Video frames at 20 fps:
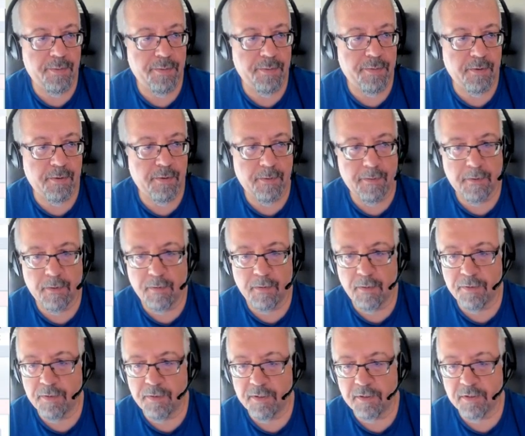and
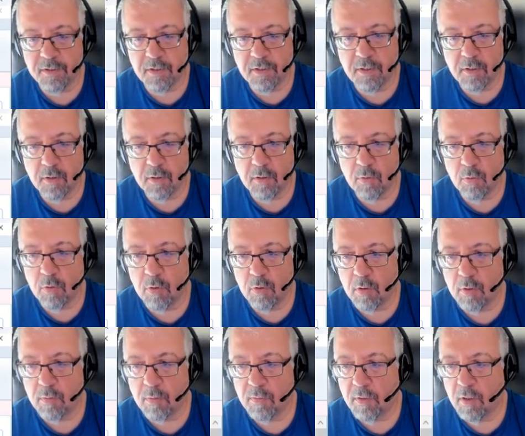let's take a look
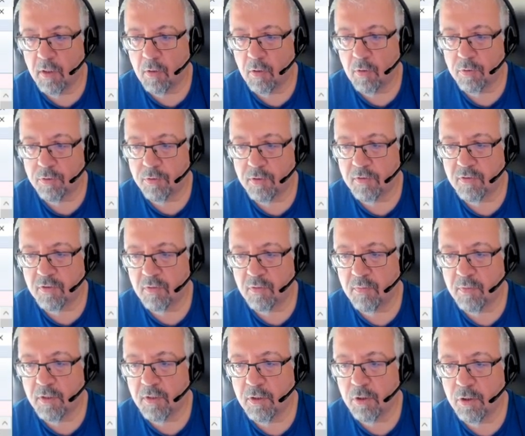on our
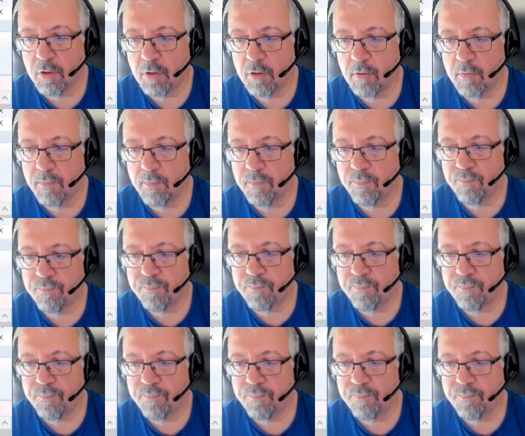transformation,